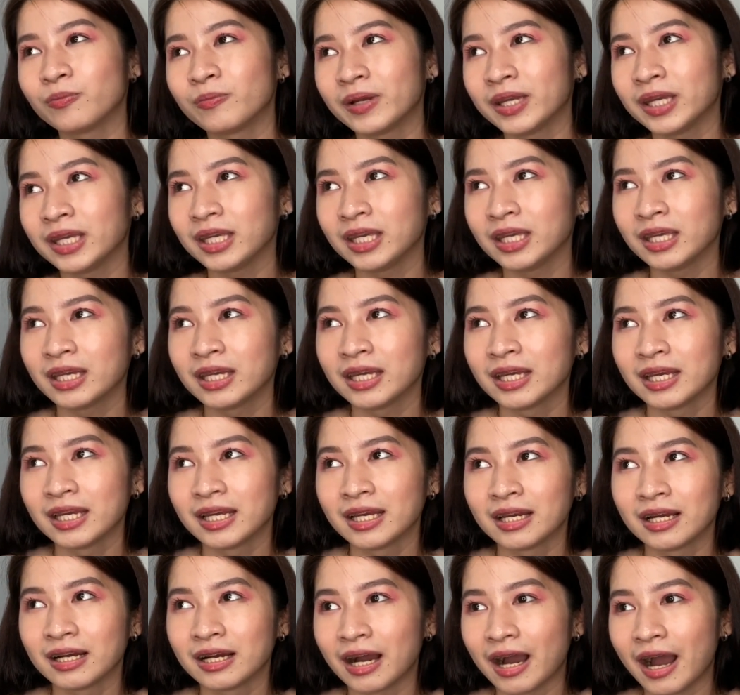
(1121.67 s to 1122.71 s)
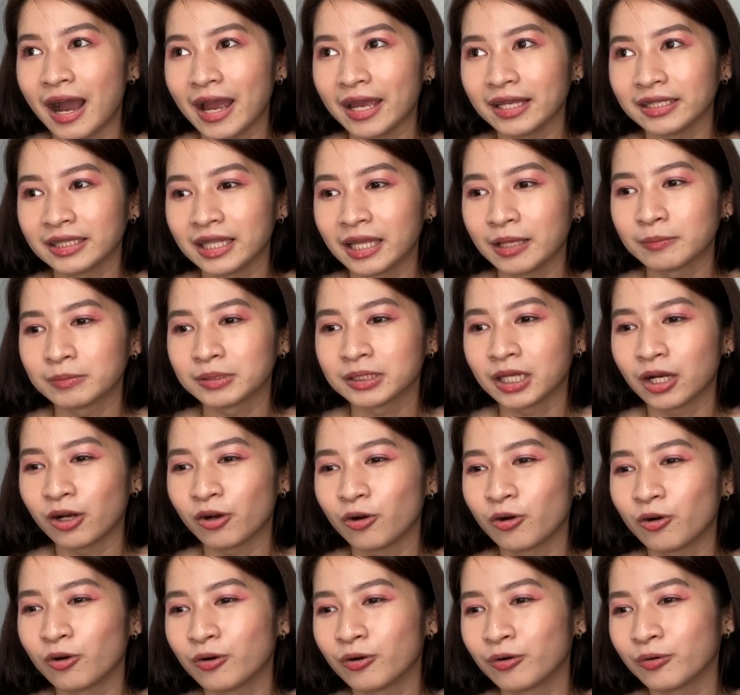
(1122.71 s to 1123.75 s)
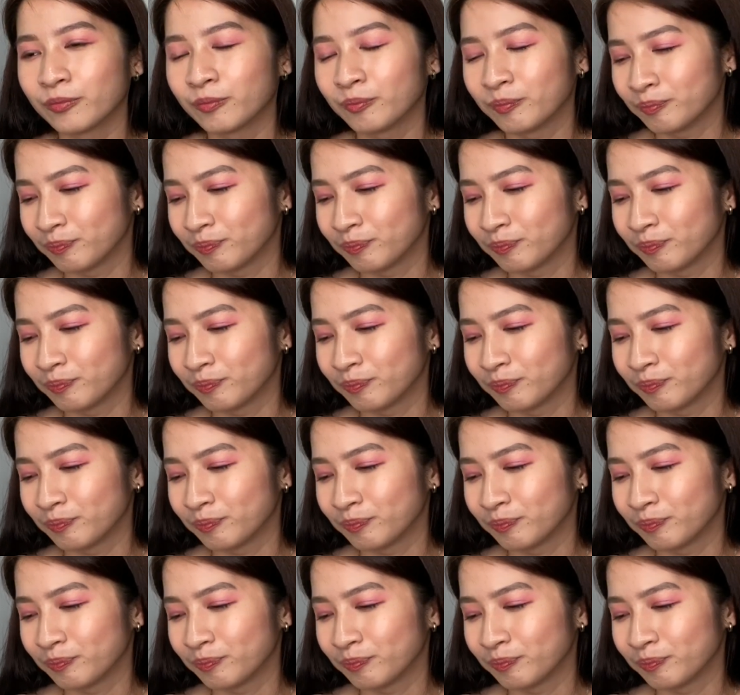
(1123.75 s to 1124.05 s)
may items akong